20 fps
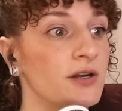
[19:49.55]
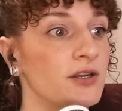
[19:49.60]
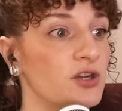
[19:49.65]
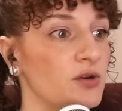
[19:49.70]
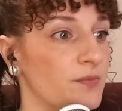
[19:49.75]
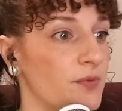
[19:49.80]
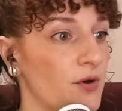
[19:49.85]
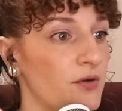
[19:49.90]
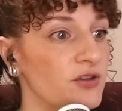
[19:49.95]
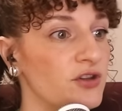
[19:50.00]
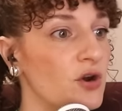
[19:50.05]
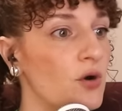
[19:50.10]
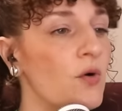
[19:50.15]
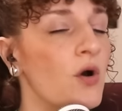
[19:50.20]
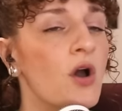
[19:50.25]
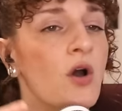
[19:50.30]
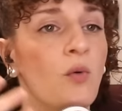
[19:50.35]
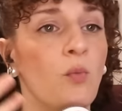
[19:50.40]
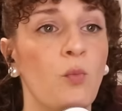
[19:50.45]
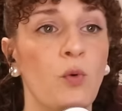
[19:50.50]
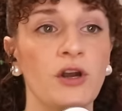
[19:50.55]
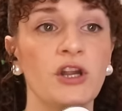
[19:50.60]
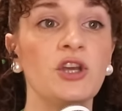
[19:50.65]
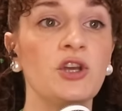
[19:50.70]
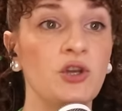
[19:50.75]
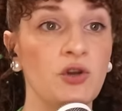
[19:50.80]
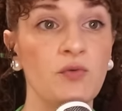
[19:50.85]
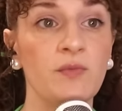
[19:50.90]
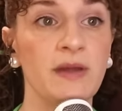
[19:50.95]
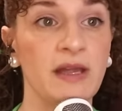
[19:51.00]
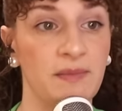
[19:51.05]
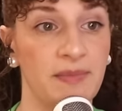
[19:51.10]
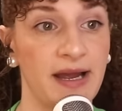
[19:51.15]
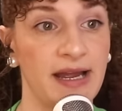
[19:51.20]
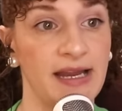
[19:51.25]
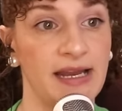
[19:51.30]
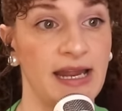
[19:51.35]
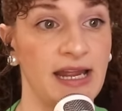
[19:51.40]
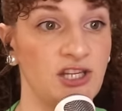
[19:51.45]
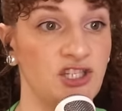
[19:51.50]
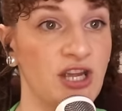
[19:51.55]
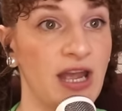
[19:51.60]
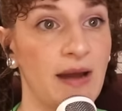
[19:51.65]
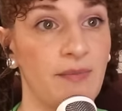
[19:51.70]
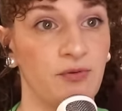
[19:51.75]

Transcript: You're both, you know, what do you mean by an age gap